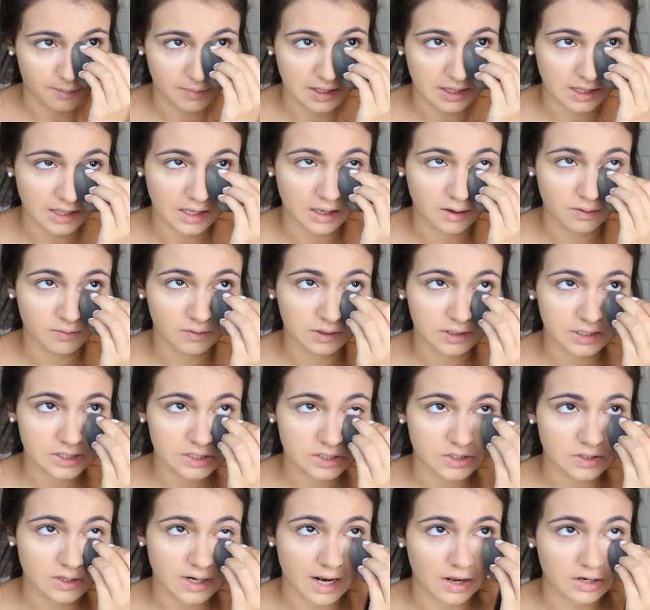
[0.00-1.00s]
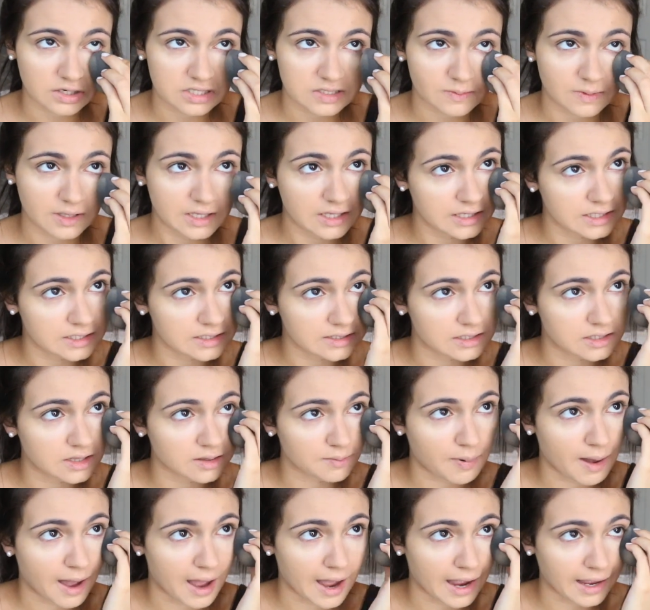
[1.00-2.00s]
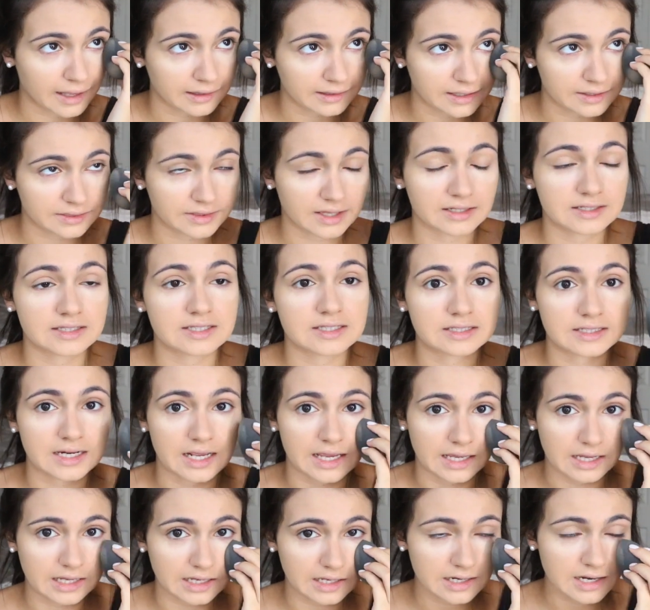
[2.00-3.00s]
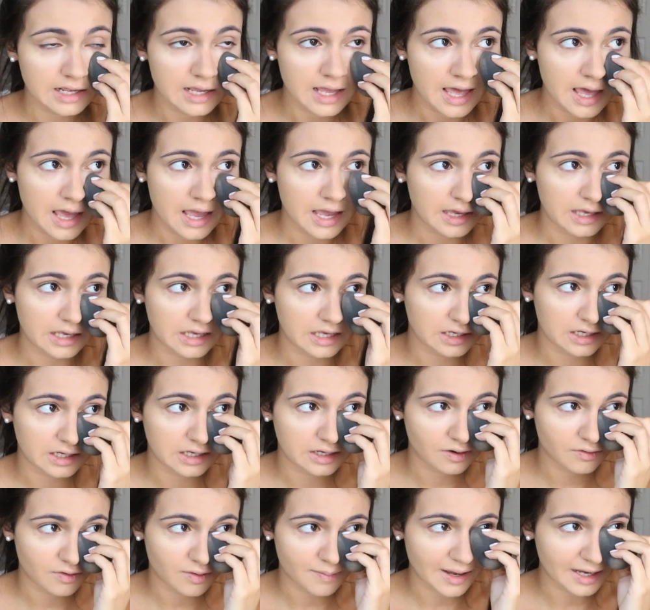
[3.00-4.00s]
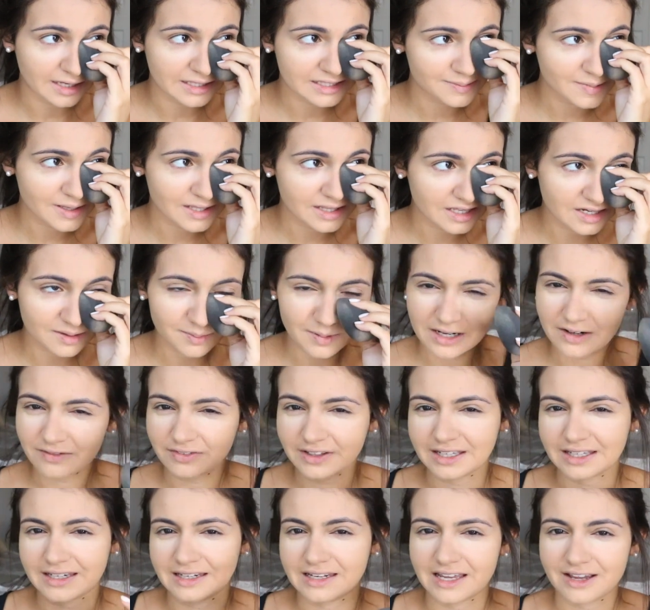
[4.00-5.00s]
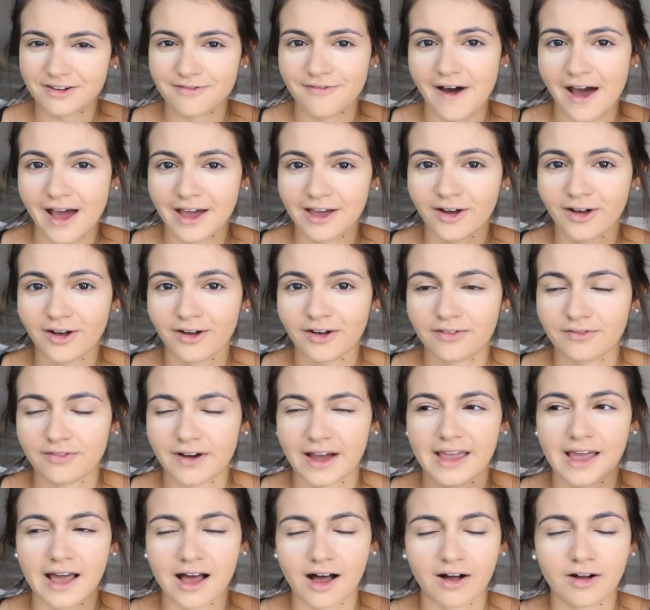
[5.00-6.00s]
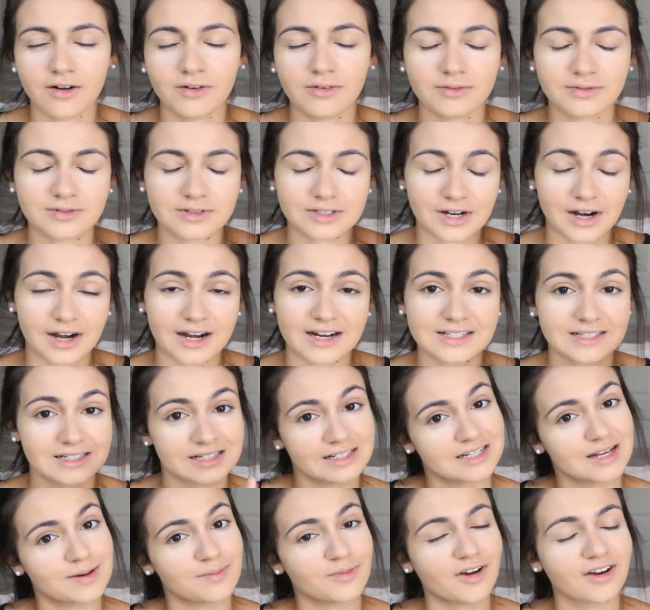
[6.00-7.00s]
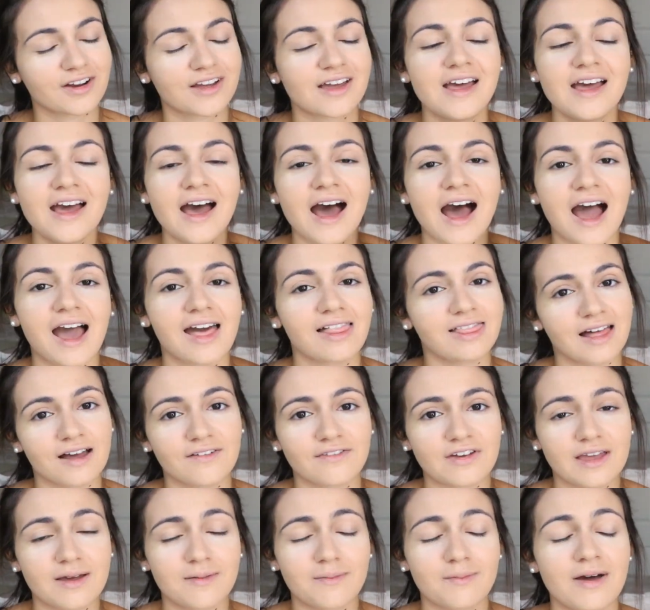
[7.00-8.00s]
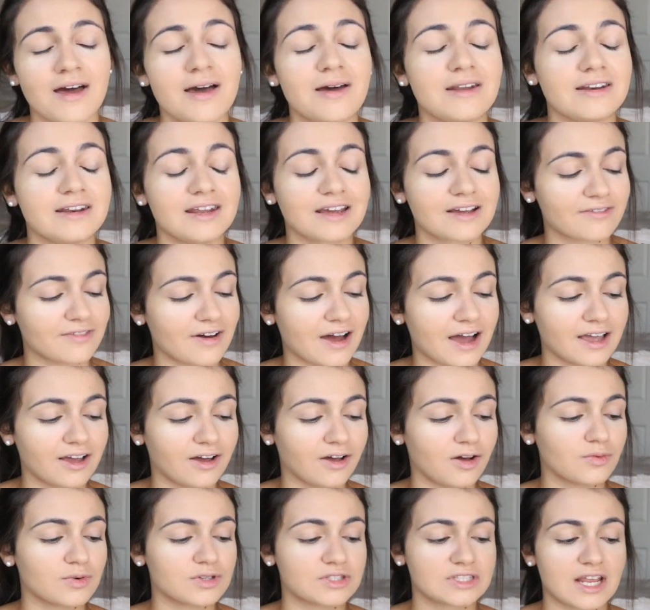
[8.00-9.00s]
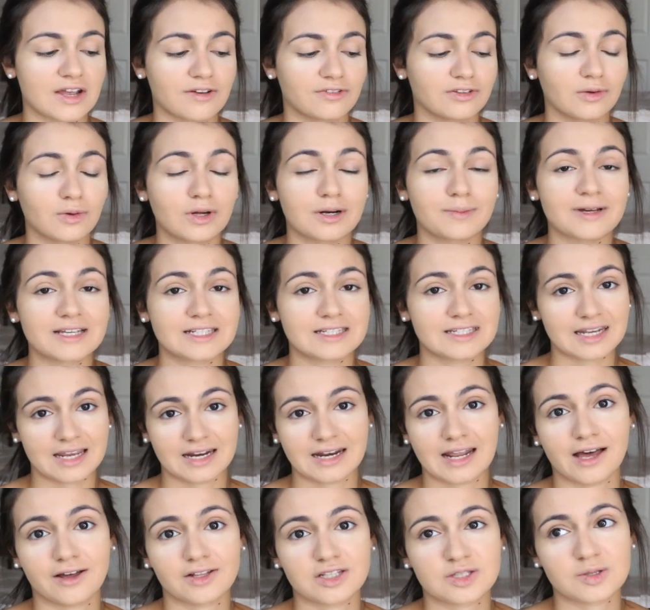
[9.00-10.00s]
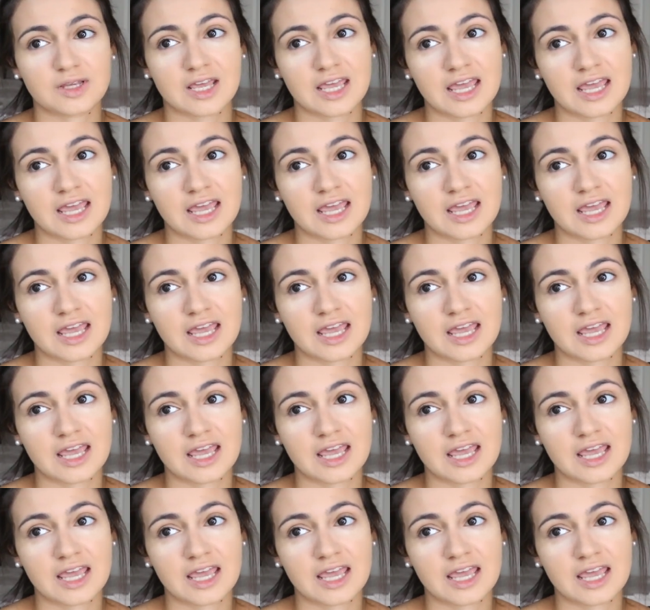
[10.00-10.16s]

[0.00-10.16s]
He really stood out to me. He's the pilot that stayed. He reminds me a little bit of like Nick Viall. Sorry, I said his name wrong. I love him. Nick Viall was definitely one of my standouts.